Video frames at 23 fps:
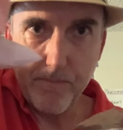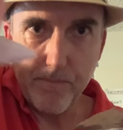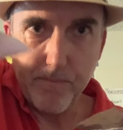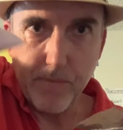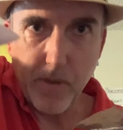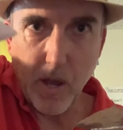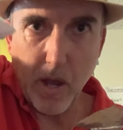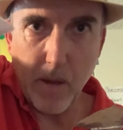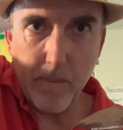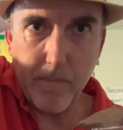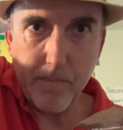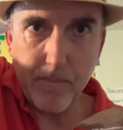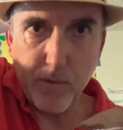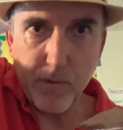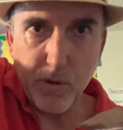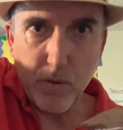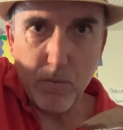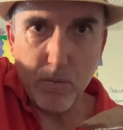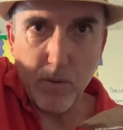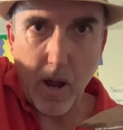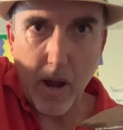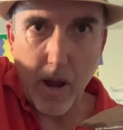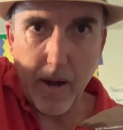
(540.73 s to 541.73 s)
Yep,
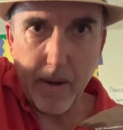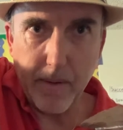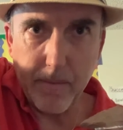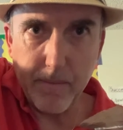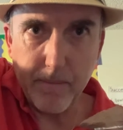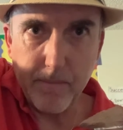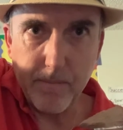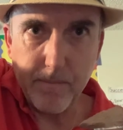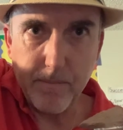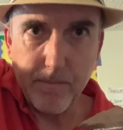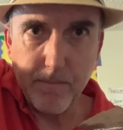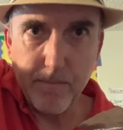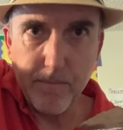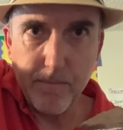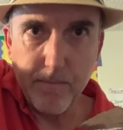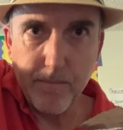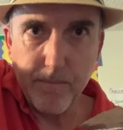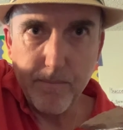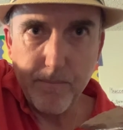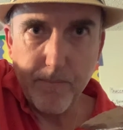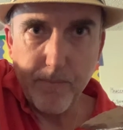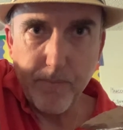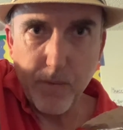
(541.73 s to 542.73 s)
you're right.
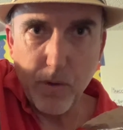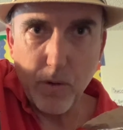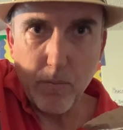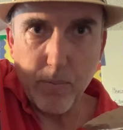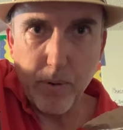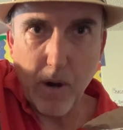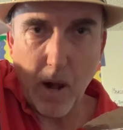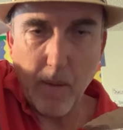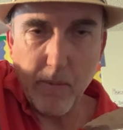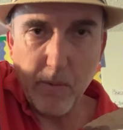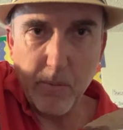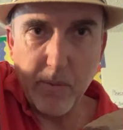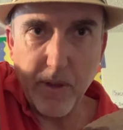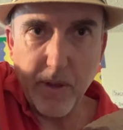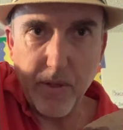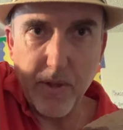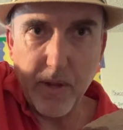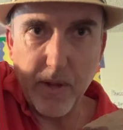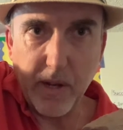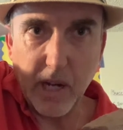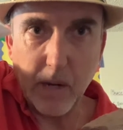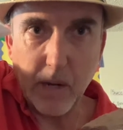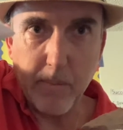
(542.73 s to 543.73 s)
You're probably thinking